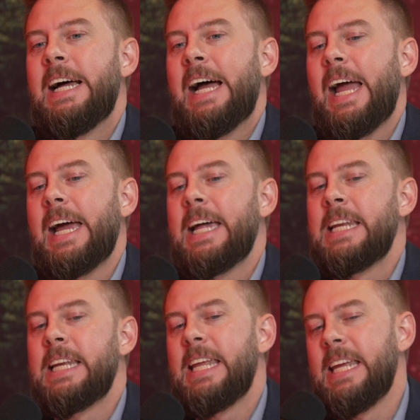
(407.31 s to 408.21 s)

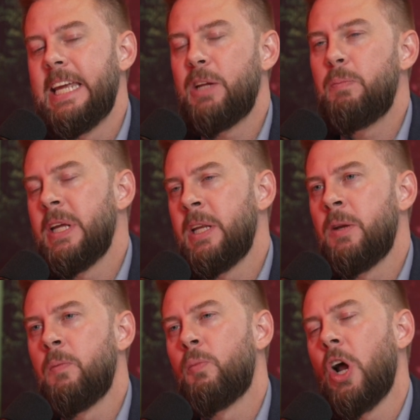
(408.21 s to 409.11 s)
And he had
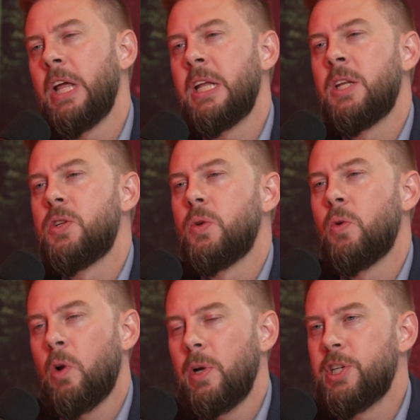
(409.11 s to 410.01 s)
been brought into a
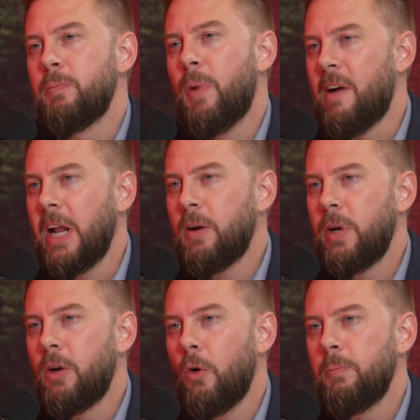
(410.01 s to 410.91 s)
Norwegian private equity
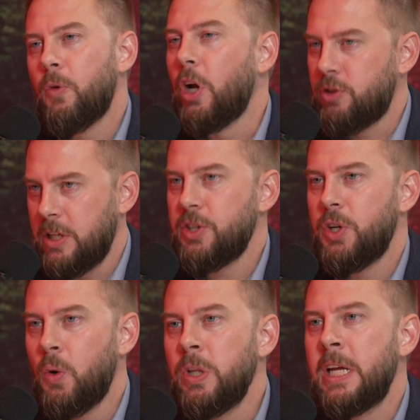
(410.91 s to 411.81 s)
group, Green
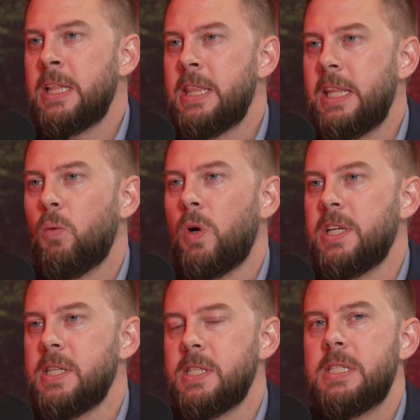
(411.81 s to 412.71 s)
Transition Holding, that
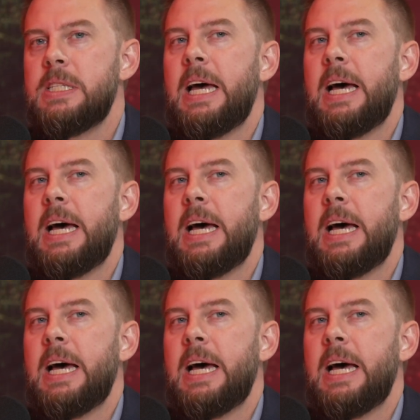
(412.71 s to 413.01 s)
was,